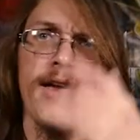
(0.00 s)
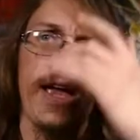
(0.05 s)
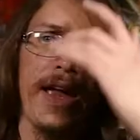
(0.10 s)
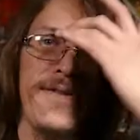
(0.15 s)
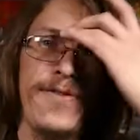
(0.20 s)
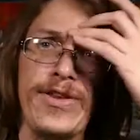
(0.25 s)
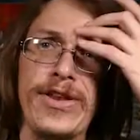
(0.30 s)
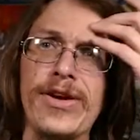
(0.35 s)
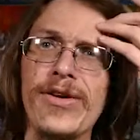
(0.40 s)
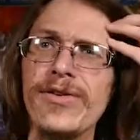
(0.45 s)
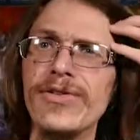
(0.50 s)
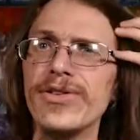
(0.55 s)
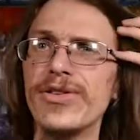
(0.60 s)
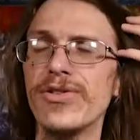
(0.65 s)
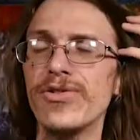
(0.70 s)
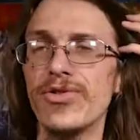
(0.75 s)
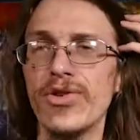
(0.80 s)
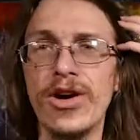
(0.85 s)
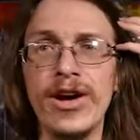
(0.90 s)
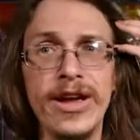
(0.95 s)
If you don't
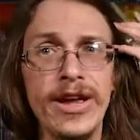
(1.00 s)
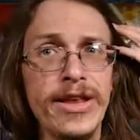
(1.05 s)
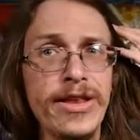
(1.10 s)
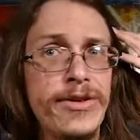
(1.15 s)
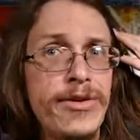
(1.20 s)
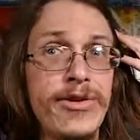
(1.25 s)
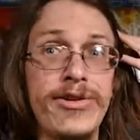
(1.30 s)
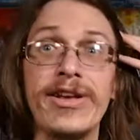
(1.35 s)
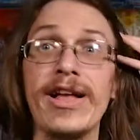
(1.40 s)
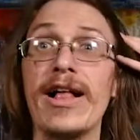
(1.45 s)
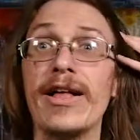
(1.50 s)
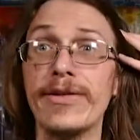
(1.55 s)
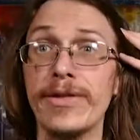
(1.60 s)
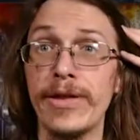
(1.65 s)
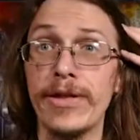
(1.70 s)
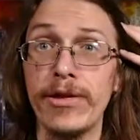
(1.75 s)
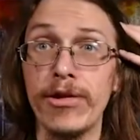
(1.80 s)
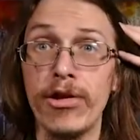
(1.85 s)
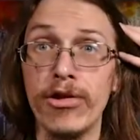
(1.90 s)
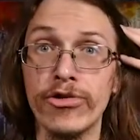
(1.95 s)
draw into Galaxy
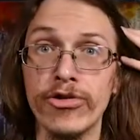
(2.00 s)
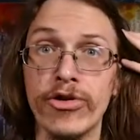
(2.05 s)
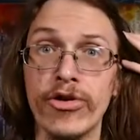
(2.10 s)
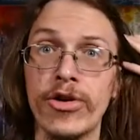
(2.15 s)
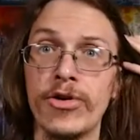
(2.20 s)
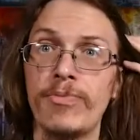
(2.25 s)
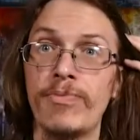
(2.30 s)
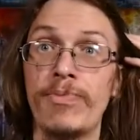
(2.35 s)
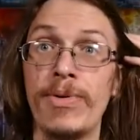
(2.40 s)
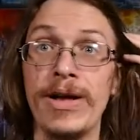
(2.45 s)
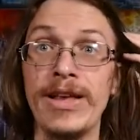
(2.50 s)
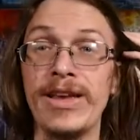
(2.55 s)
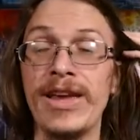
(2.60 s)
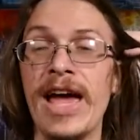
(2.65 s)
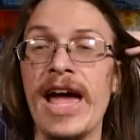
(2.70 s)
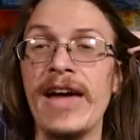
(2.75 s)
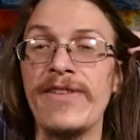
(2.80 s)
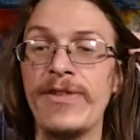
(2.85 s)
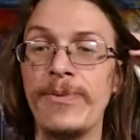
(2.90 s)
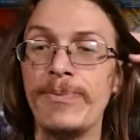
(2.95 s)
Soldier, but you
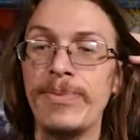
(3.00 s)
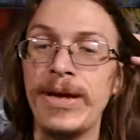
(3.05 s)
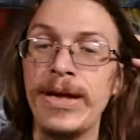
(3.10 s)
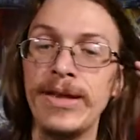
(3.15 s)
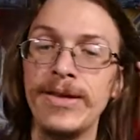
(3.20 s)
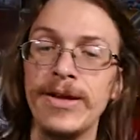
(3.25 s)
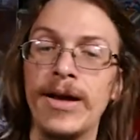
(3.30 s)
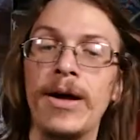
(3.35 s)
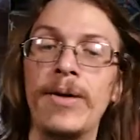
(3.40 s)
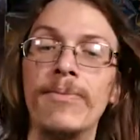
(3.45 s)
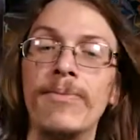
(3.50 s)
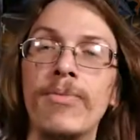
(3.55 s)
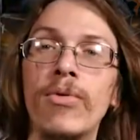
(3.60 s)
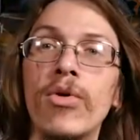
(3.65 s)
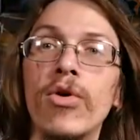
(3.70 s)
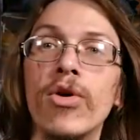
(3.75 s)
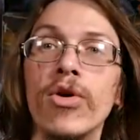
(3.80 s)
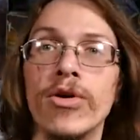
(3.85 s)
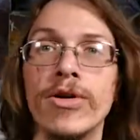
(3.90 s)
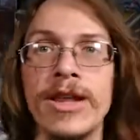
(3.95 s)
have a piece on
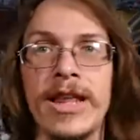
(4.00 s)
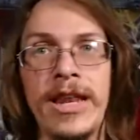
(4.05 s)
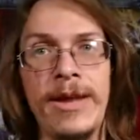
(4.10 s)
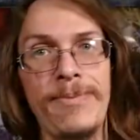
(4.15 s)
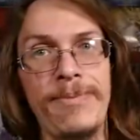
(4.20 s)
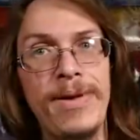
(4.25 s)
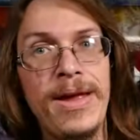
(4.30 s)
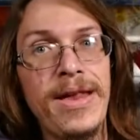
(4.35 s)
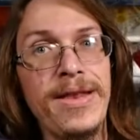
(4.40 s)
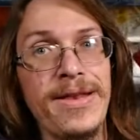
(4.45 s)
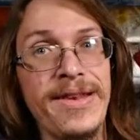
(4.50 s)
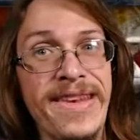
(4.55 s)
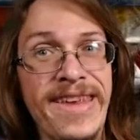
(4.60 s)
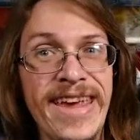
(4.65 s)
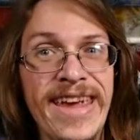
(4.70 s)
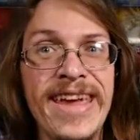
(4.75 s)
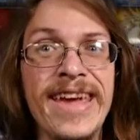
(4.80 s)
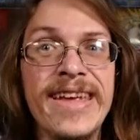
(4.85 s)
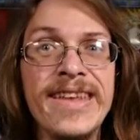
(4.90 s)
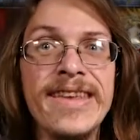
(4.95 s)
board and a piece in
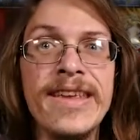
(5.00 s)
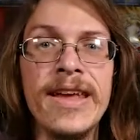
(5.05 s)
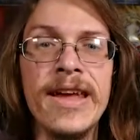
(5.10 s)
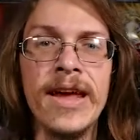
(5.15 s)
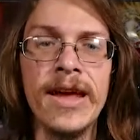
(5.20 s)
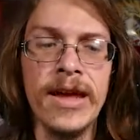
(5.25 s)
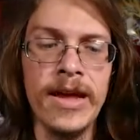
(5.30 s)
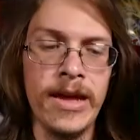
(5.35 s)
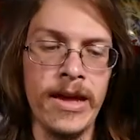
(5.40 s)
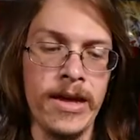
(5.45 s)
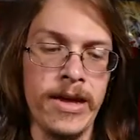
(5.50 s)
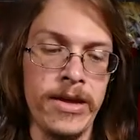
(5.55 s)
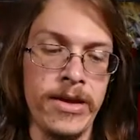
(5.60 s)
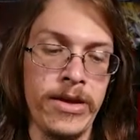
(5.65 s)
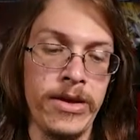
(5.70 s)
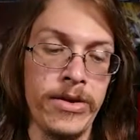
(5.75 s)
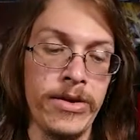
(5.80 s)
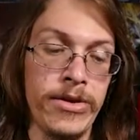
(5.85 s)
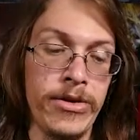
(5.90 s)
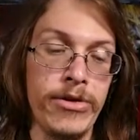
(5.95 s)
hand,
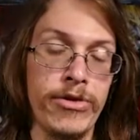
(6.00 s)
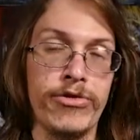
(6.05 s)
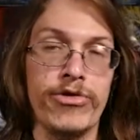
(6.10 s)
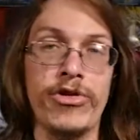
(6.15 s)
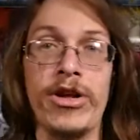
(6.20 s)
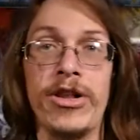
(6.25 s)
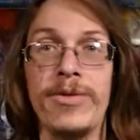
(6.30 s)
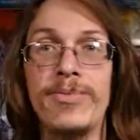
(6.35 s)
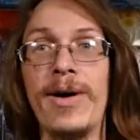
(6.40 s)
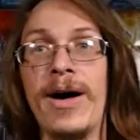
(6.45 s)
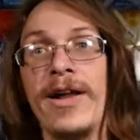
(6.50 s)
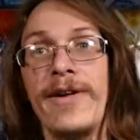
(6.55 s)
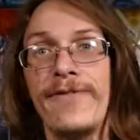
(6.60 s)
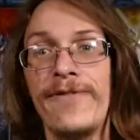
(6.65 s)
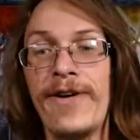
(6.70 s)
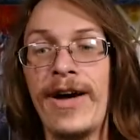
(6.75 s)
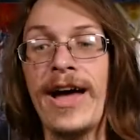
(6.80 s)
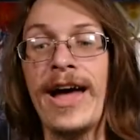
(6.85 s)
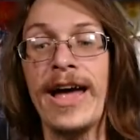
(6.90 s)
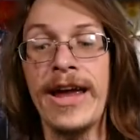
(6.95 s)
you can use
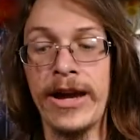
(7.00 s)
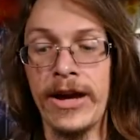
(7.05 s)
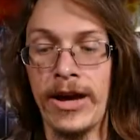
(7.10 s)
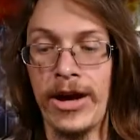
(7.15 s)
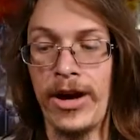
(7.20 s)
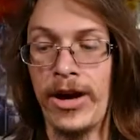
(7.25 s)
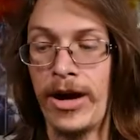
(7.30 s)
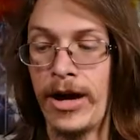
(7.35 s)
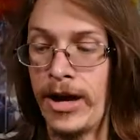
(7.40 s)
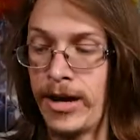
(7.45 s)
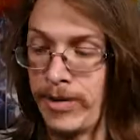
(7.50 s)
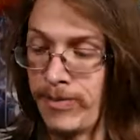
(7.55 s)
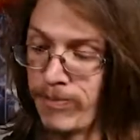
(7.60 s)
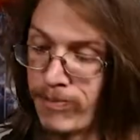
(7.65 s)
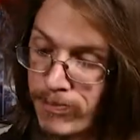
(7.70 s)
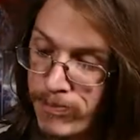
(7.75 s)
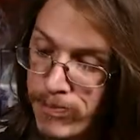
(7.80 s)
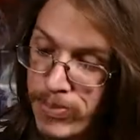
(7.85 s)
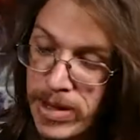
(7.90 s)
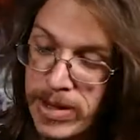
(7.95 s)
Transmodify
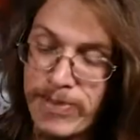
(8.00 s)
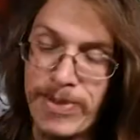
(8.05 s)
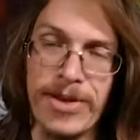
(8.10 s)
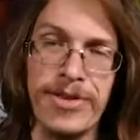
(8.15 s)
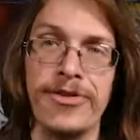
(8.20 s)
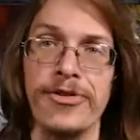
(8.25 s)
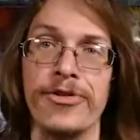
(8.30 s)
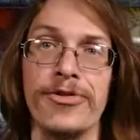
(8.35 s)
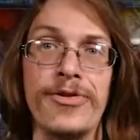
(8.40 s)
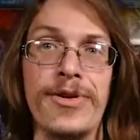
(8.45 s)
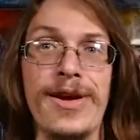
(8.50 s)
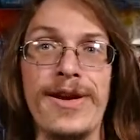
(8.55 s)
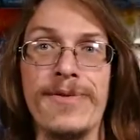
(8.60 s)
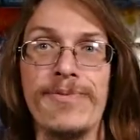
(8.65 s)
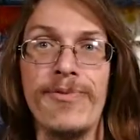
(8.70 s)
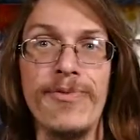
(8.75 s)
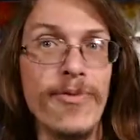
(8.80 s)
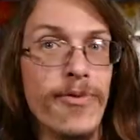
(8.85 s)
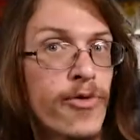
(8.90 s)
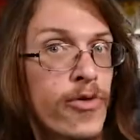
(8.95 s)
on B-Buster Drake,
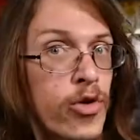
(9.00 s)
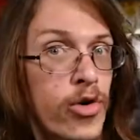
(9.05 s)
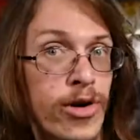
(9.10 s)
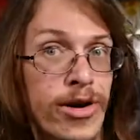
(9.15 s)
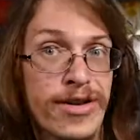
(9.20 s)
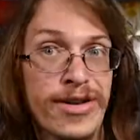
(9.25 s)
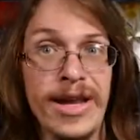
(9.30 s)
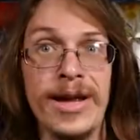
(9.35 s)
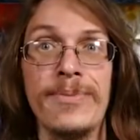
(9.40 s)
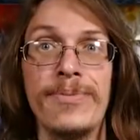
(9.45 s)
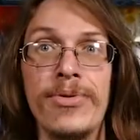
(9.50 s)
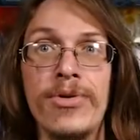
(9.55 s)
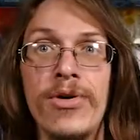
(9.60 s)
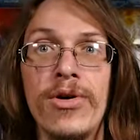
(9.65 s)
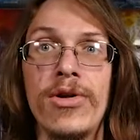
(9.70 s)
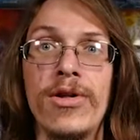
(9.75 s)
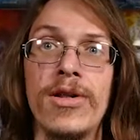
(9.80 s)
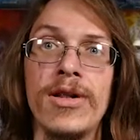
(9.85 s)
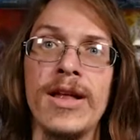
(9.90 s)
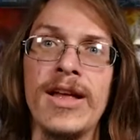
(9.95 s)
for
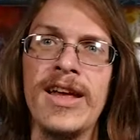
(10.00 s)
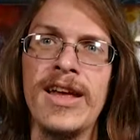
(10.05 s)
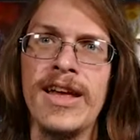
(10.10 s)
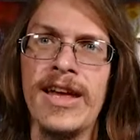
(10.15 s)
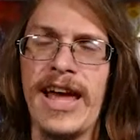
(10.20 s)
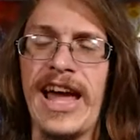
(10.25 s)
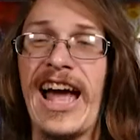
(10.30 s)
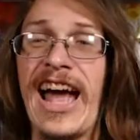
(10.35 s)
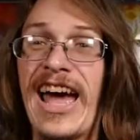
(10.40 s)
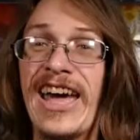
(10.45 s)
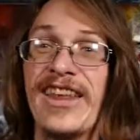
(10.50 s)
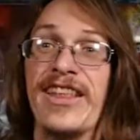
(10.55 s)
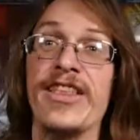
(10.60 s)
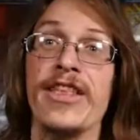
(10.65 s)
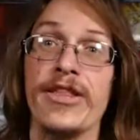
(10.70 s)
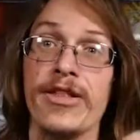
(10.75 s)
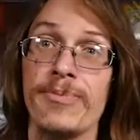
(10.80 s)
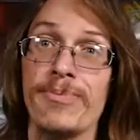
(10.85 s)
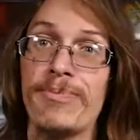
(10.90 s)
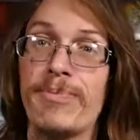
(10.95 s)
example, add
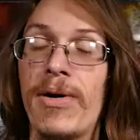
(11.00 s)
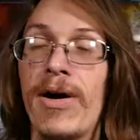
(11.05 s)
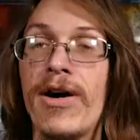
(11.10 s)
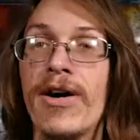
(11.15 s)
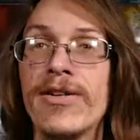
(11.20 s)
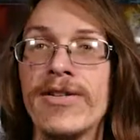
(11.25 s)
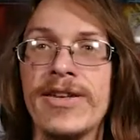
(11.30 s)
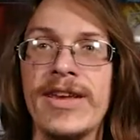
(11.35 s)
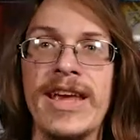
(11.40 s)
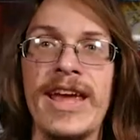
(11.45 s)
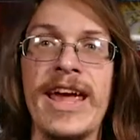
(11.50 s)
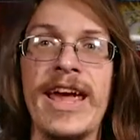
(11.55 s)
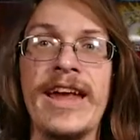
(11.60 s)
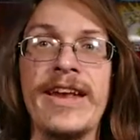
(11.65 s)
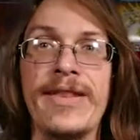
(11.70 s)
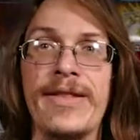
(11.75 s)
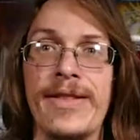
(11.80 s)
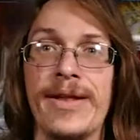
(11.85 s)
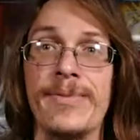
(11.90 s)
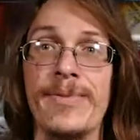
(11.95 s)
another part,
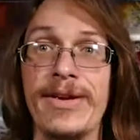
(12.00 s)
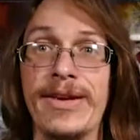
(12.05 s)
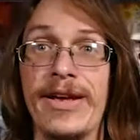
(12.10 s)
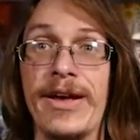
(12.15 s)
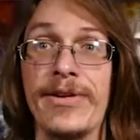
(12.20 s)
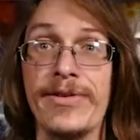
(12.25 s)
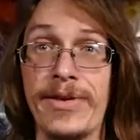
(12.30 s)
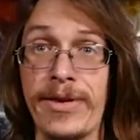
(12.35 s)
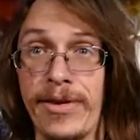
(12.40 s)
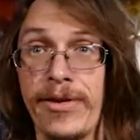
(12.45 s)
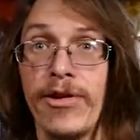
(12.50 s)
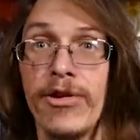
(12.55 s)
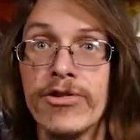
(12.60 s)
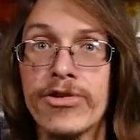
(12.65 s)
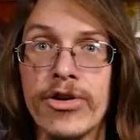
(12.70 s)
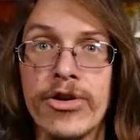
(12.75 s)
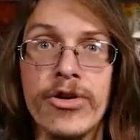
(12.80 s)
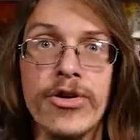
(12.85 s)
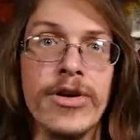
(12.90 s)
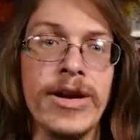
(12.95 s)
and summon Galaxy
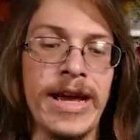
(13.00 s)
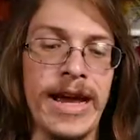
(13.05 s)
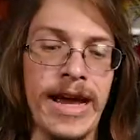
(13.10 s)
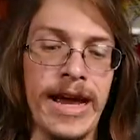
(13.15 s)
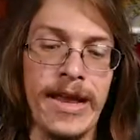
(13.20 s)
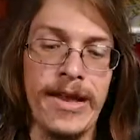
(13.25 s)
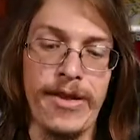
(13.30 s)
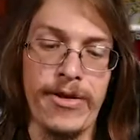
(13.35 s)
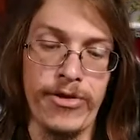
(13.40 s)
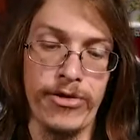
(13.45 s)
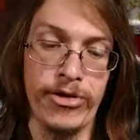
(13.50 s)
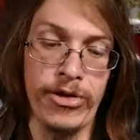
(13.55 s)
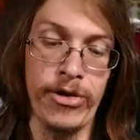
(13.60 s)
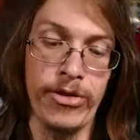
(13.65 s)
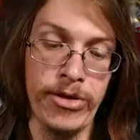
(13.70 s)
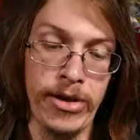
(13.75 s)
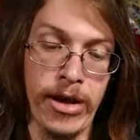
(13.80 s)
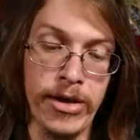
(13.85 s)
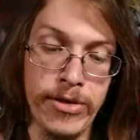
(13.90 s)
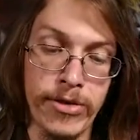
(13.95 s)
Soldier, and search
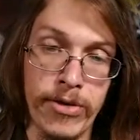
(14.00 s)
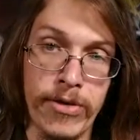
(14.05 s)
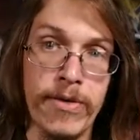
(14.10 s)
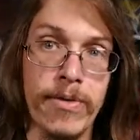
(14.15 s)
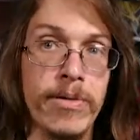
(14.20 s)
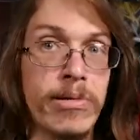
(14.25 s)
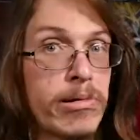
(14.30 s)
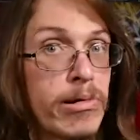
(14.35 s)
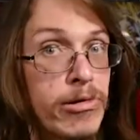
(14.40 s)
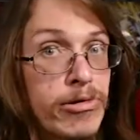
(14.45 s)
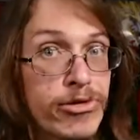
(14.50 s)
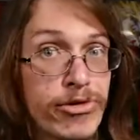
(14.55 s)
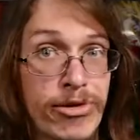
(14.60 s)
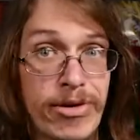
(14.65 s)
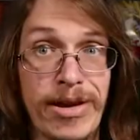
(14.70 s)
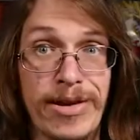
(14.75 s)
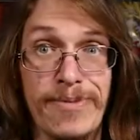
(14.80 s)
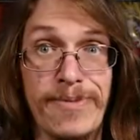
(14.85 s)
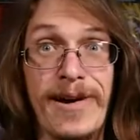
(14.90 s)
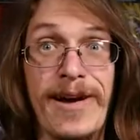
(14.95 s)
out the other soldier
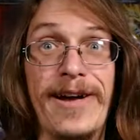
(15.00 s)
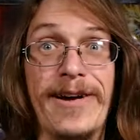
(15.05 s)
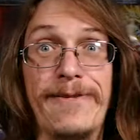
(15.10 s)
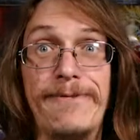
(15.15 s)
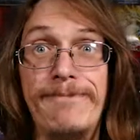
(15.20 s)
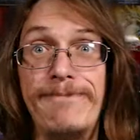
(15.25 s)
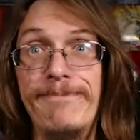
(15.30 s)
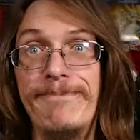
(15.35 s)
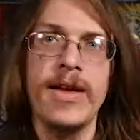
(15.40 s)
as well.